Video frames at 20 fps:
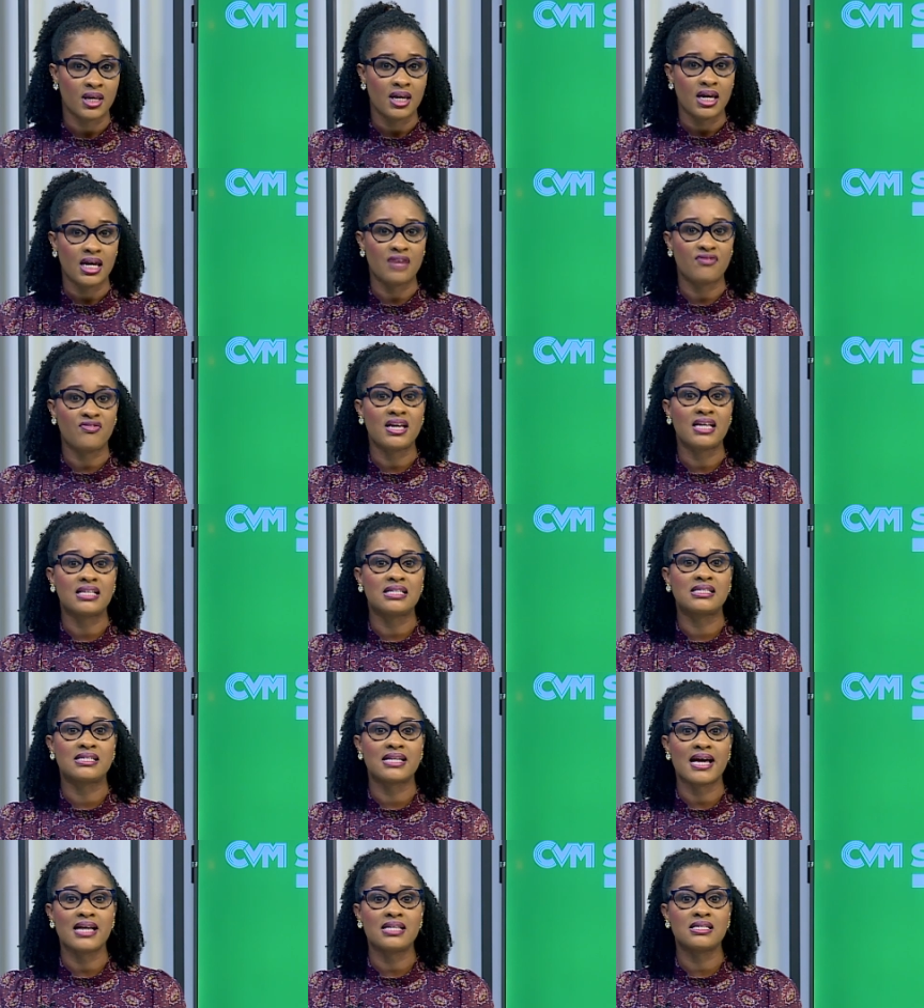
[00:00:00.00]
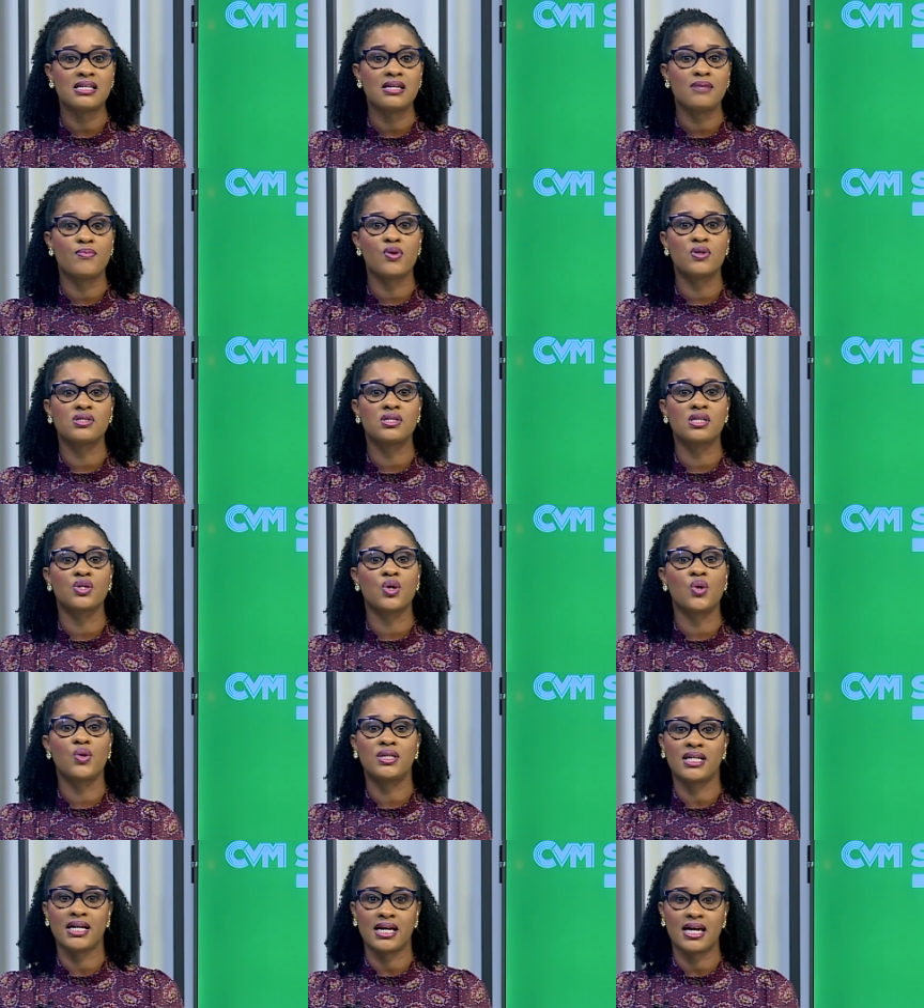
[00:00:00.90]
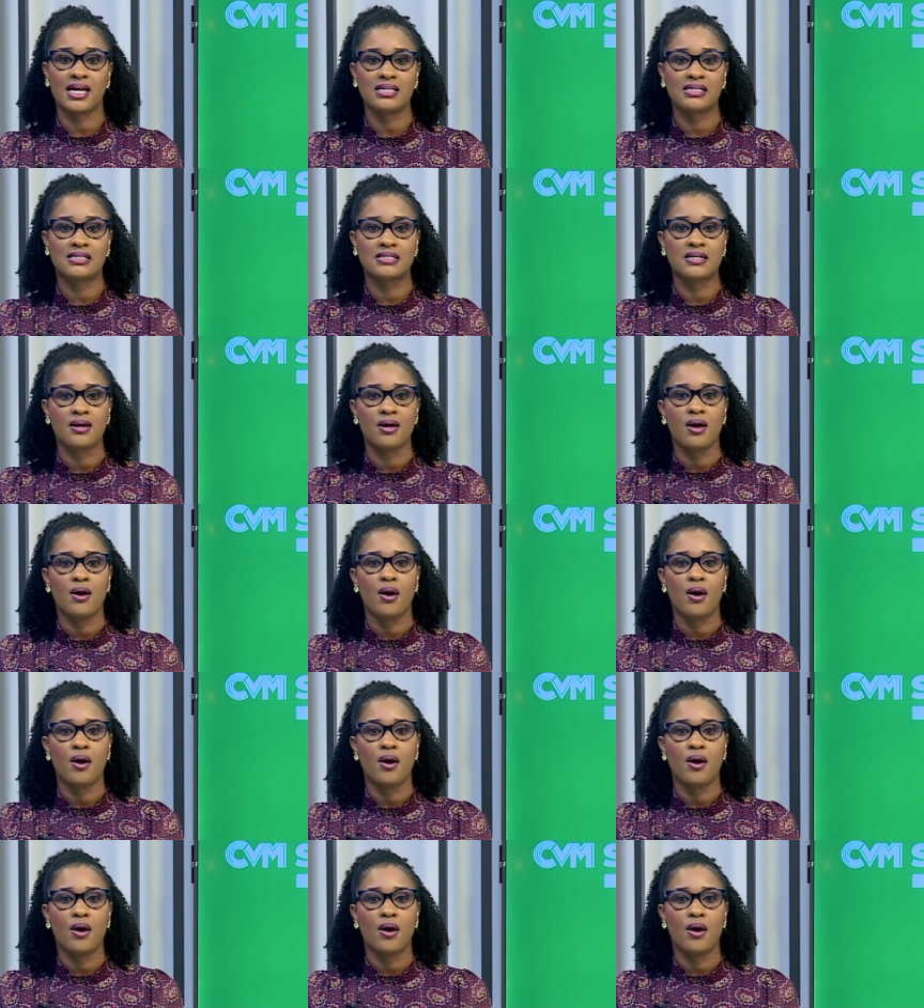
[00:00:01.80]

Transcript: If he says he books his own tickets,